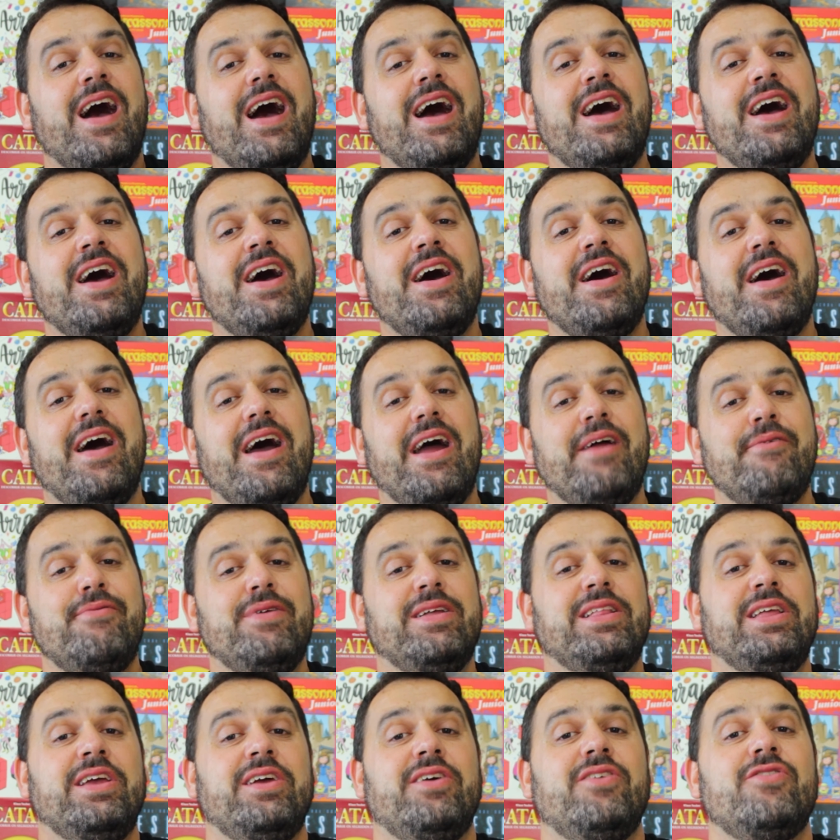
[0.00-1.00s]
I
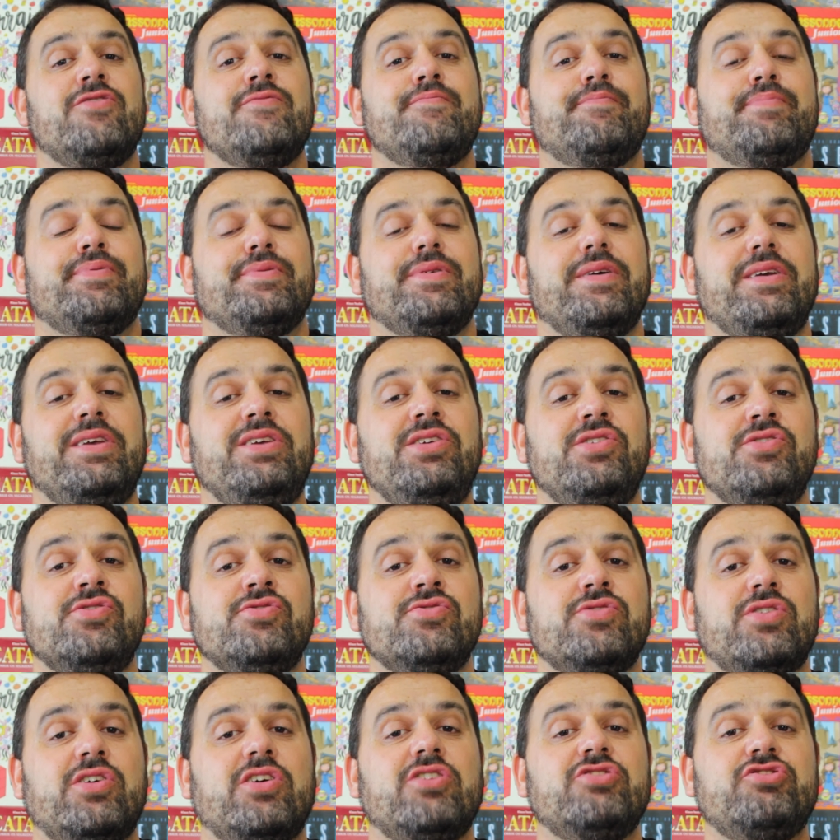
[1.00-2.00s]
really hope
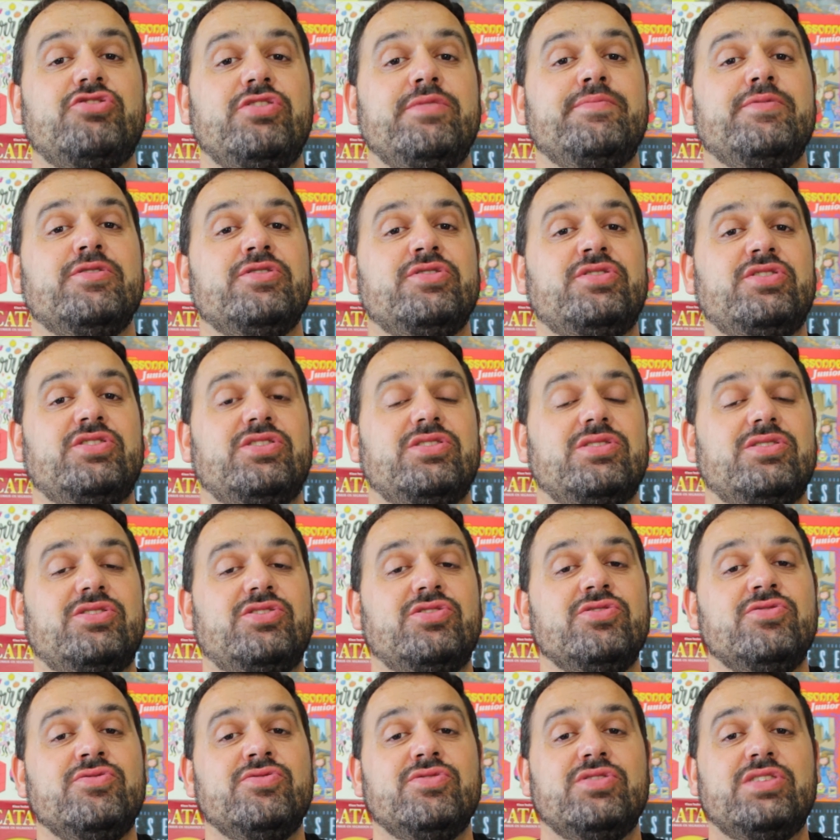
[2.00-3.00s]
you contribute
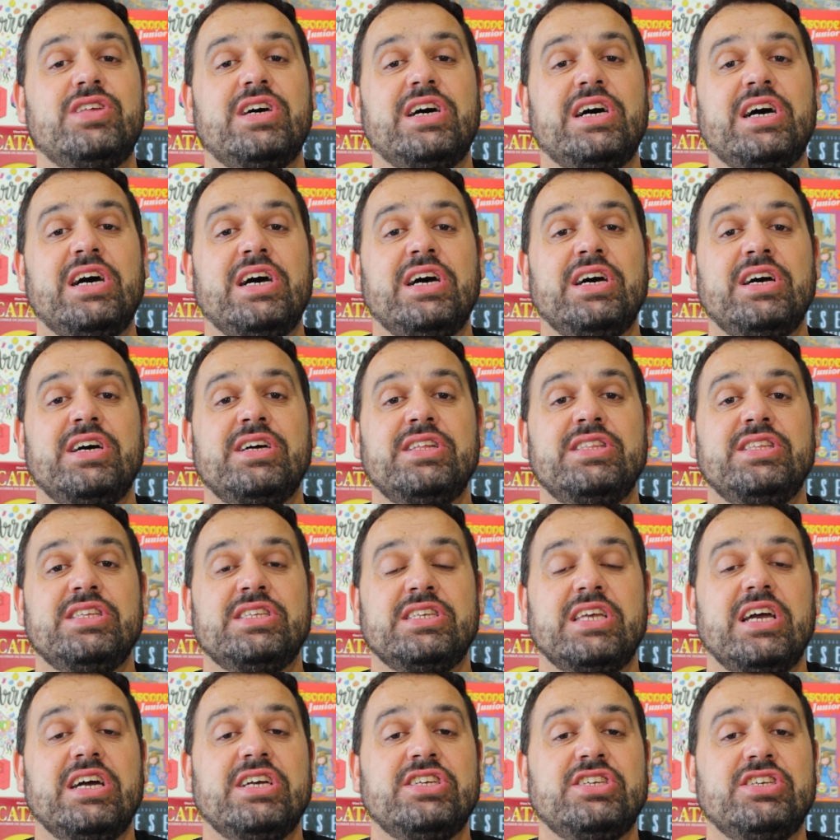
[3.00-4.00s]
to the
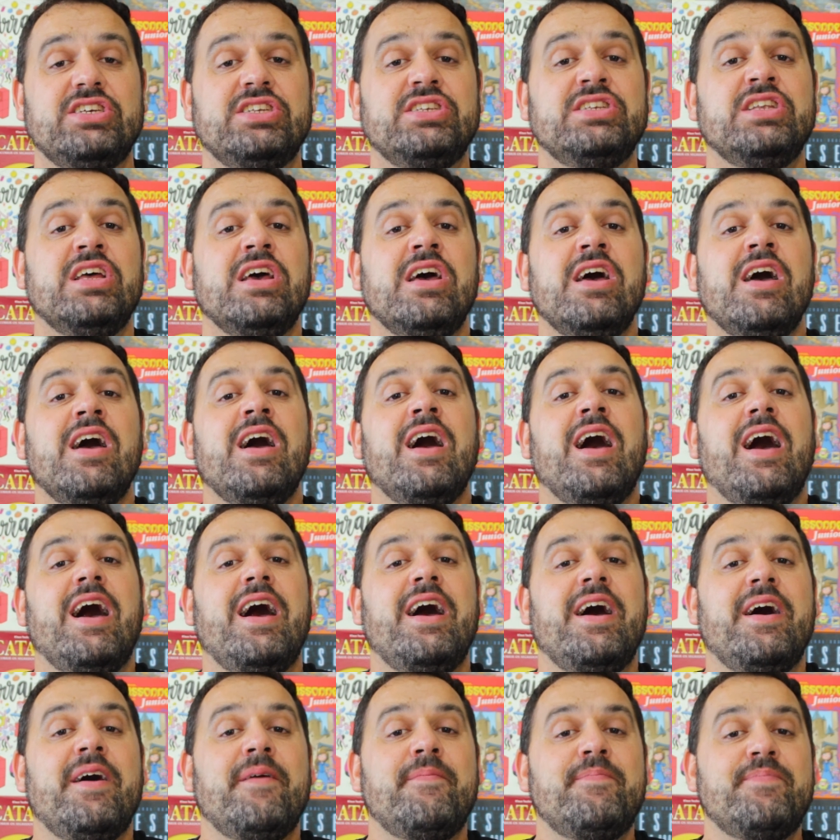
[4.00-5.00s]
discussion
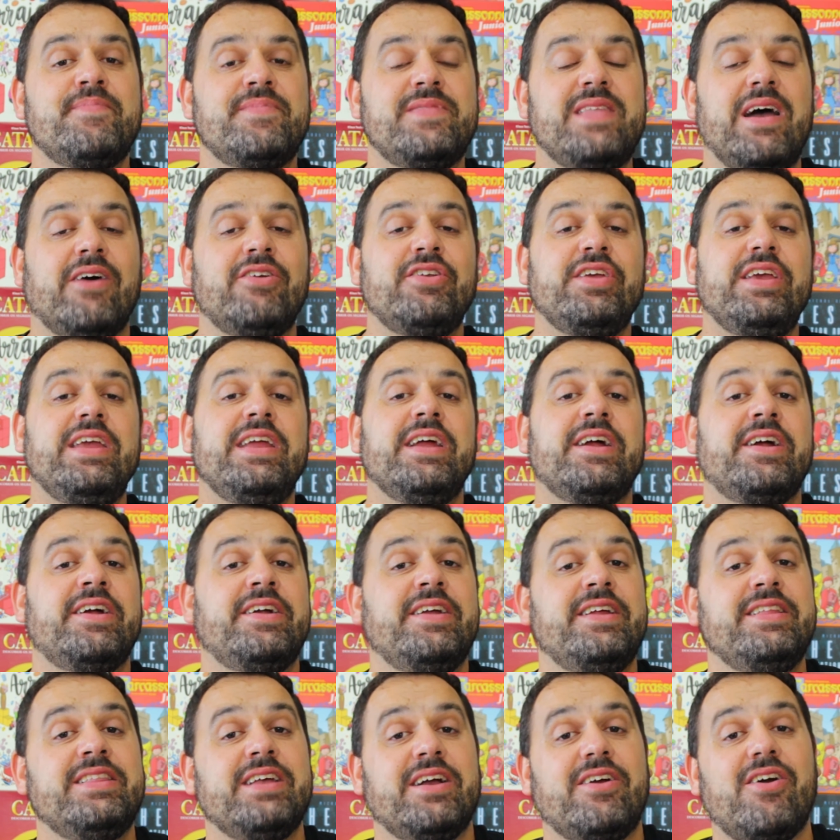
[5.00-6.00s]
down
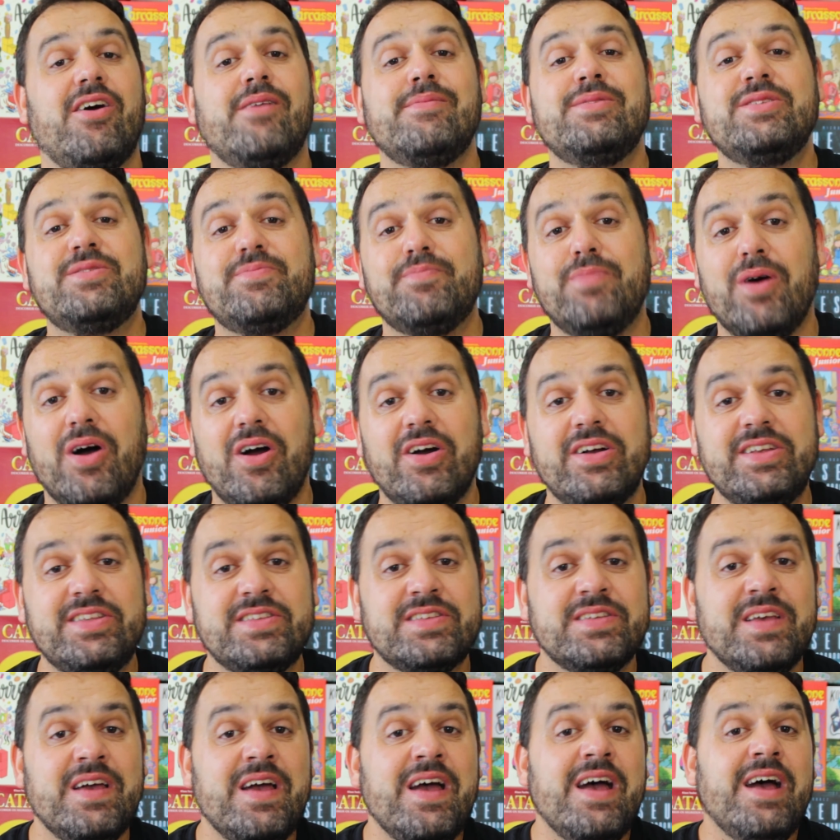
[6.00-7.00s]
here in the comment
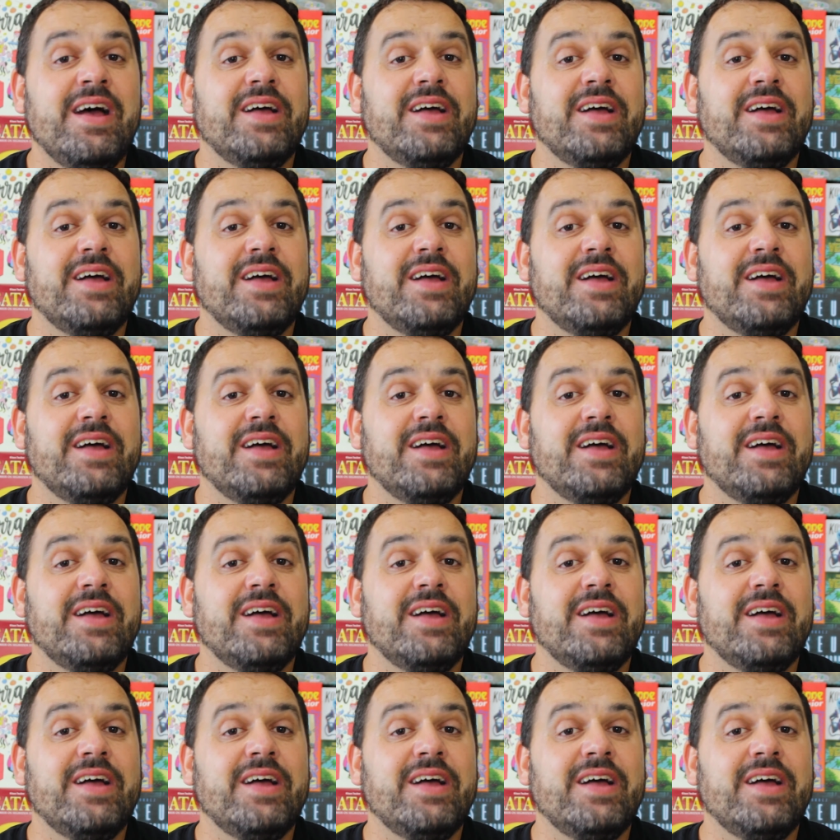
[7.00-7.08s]
box.